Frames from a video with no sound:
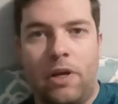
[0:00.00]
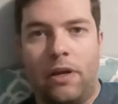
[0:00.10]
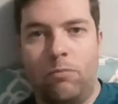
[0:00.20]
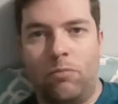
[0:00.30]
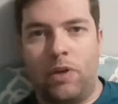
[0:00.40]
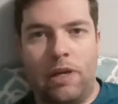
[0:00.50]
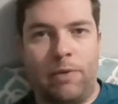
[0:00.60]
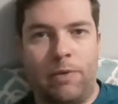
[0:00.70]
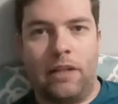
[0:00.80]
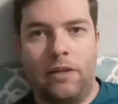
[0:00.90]
hey,
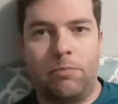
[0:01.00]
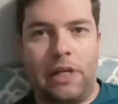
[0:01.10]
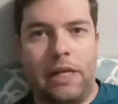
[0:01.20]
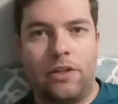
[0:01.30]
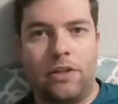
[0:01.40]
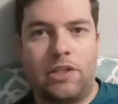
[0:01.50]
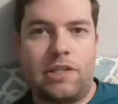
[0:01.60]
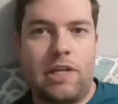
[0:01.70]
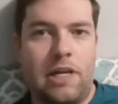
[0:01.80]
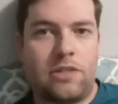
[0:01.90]
Michaela just
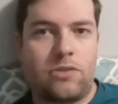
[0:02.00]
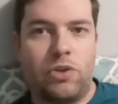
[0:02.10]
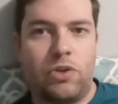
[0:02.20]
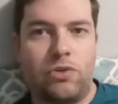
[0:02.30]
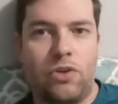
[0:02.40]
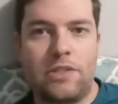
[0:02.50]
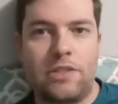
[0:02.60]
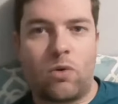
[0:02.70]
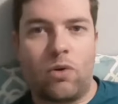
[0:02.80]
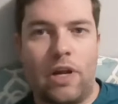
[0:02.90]
asked, will you join the
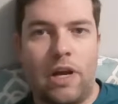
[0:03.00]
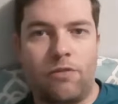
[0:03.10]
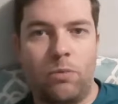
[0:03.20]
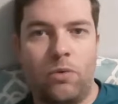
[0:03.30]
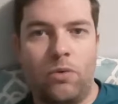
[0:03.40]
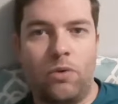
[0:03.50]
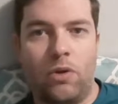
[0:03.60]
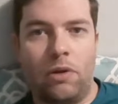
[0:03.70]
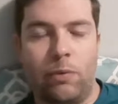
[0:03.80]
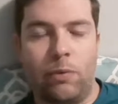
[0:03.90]
Discord after
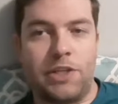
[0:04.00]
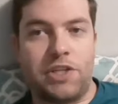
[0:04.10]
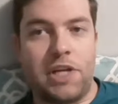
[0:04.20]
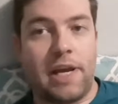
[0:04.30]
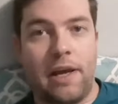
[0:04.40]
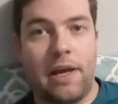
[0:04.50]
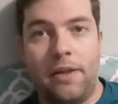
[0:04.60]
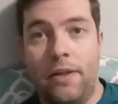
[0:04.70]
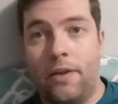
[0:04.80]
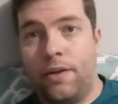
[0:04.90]
and we can chat? Yeah,
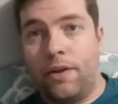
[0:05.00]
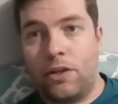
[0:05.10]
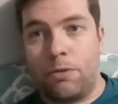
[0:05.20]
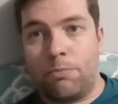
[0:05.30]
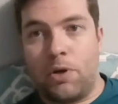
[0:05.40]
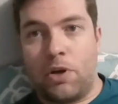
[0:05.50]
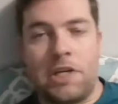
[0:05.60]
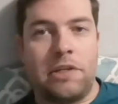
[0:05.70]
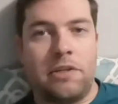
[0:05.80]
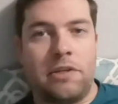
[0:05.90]
I'll jump on
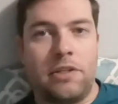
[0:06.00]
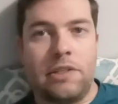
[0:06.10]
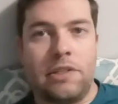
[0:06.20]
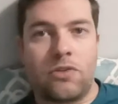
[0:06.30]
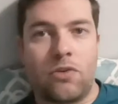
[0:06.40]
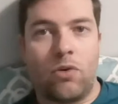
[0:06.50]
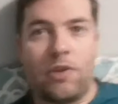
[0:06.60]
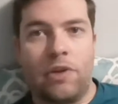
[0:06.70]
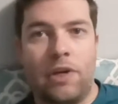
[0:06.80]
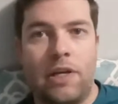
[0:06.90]
to Discord with you
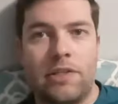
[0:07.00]
guys.